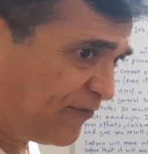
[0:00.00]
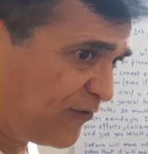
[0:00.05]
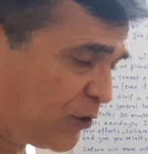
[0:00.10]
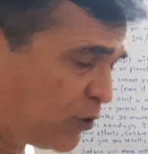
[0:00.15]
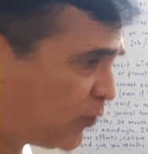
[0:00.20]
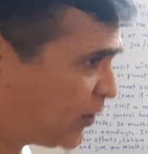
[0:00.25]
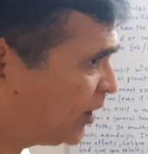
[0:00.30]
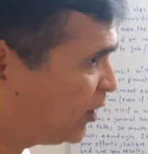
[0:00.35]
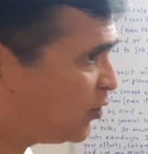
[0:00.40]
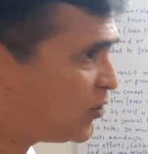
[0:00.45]
you
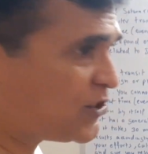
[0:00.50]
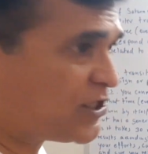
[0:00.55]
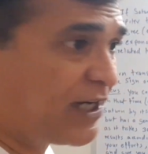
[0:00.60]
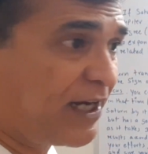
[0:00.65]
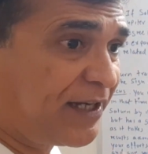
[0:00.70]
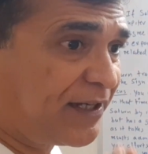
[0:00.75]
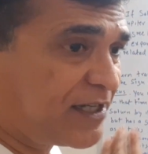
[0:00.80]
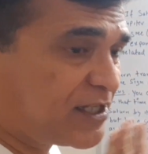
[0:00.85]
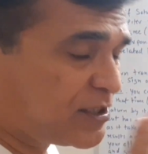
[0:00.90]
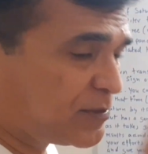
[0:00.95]
cannot say
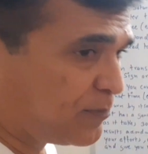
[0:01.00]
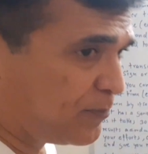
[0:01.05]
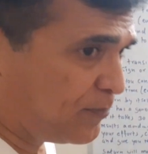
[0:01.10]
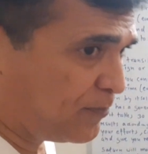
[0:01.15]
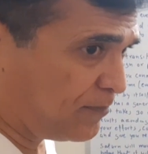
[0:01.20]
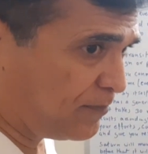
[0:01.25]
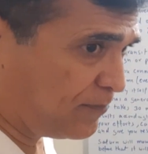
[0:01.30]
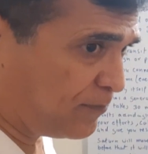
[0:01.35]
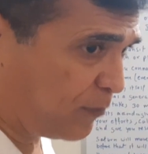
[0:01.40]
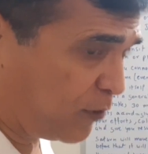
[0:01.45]
it is
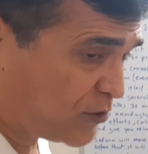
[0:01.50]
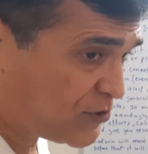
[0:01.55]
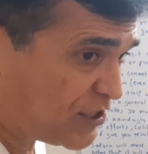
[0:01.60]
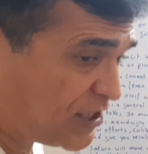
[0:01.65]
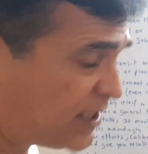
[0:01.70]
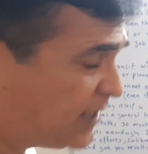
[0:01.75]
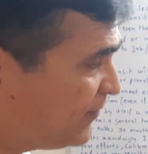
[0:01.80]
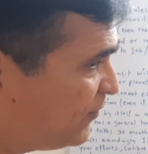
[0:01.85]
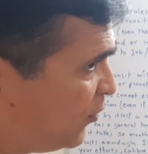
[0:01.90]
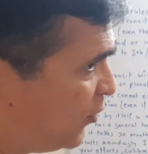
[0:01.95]

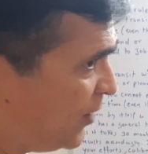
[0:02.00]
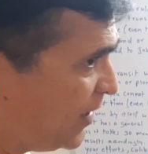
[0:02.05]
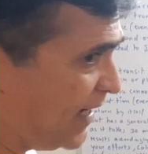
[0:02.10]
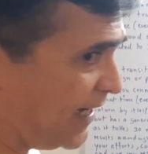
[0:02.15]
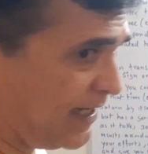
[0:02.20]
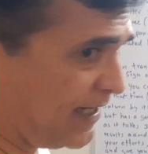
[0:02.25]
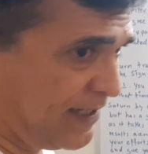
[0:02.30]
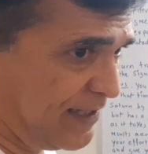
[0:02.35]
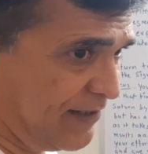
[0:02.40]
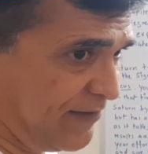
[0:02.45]
positive or
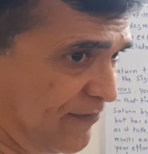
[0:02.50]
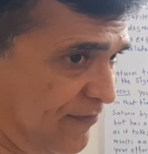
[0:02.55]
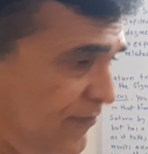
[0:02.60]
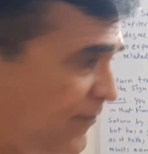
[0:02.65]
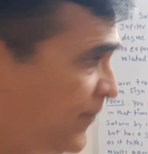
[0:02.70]
negative.